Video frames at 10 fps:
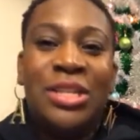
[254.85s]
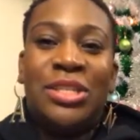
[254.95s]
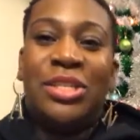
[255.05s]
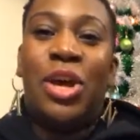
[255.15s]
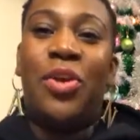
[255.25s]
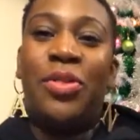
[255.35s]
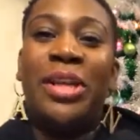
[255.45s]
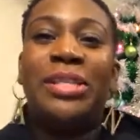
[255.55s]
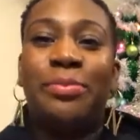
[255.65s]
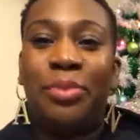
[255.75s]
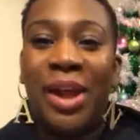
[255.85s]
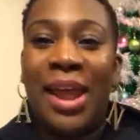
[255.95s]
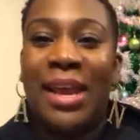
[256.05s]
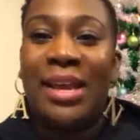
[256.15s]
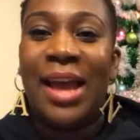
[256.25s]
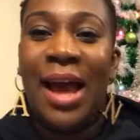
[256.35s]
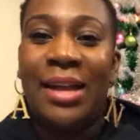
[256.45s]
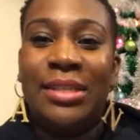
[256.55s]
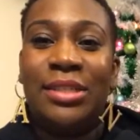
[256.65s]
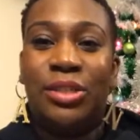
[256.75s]
So this brand,
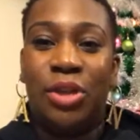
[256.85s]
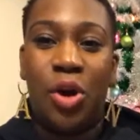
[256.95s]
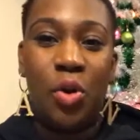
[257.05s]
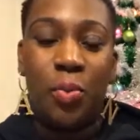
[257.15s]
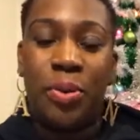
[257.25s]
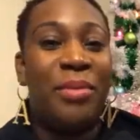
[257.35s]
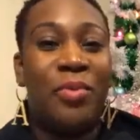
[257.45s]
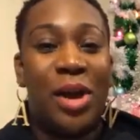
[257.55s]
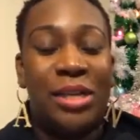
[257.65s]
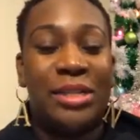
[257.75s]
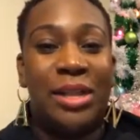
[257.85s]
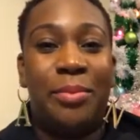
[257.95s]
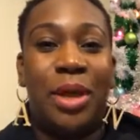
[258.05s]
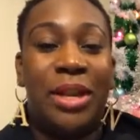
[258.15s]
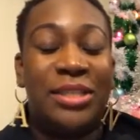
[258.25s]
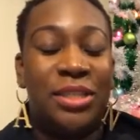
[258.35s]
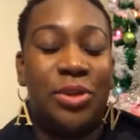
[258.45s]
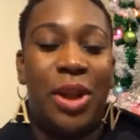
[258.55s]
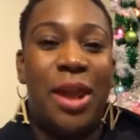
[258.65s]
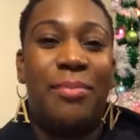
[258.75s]
God is Dope, and watching them on
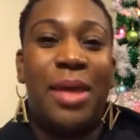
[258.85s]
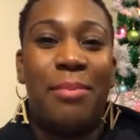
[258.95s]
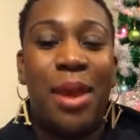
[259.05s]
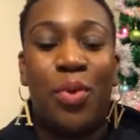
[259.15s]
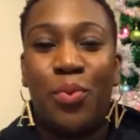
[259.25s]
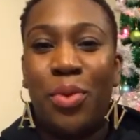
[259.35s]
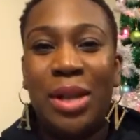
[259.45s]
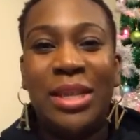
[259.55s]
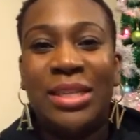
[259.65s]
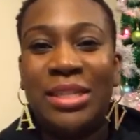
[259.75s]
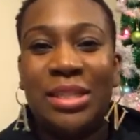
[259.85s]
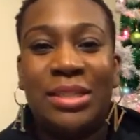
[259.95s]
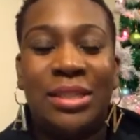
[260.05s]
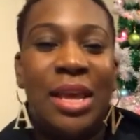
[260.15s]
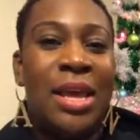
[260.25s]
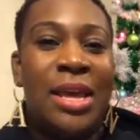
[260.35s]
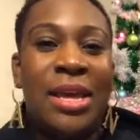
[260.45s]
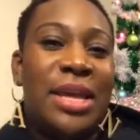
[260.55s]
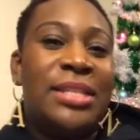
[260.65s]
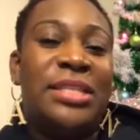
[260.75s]
Instagram, they make really just
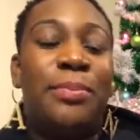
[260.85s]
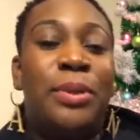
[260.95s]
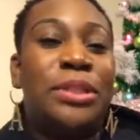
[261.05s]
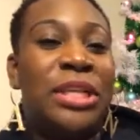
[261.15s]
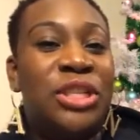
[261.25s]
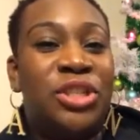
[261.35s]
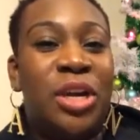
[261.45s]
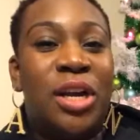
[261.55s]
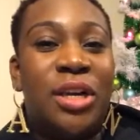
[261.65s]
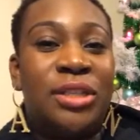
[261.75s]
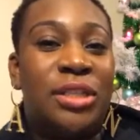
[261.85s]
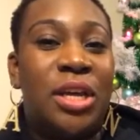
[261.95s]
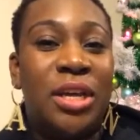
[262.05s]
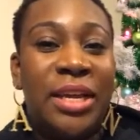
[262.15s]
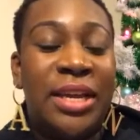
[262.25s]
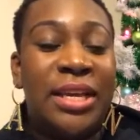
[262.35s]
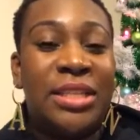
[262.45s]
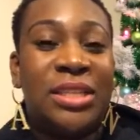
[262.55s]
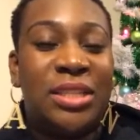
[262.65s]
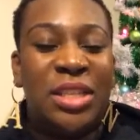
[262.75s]
simple t-shirts,
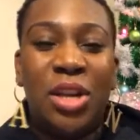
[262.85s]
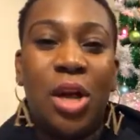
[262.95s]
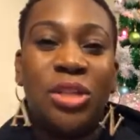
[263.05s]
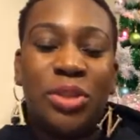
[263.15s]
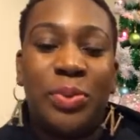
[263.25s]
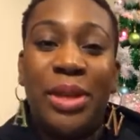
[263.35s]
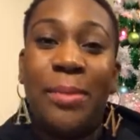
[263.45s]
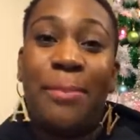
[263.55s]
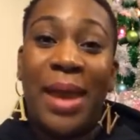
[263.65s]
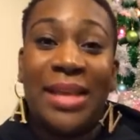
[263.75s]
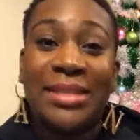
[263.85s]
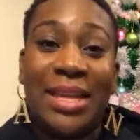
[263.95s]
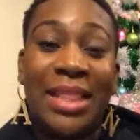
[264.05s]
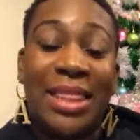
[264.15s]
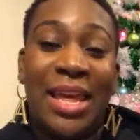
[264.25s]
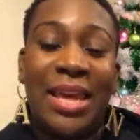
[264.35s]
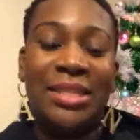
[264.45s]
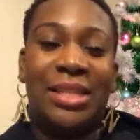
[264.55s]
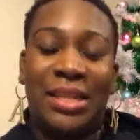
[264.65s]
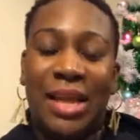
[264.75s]
hoodies, you know, just really basic
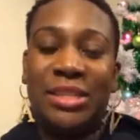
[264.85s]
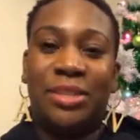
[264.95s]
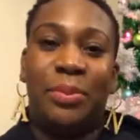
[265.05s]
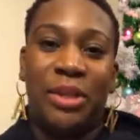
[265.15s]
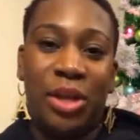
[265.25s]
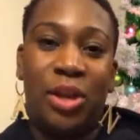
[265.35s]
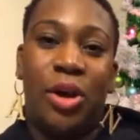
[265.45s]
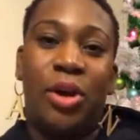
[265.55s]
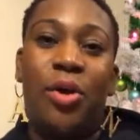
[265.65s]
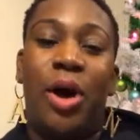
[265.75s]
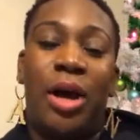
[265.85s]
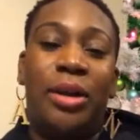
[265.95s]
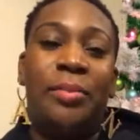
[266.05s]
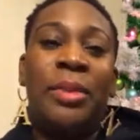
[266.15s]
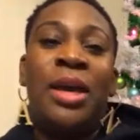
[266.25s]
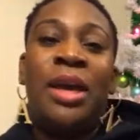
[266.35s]
things and they just put their logo on them.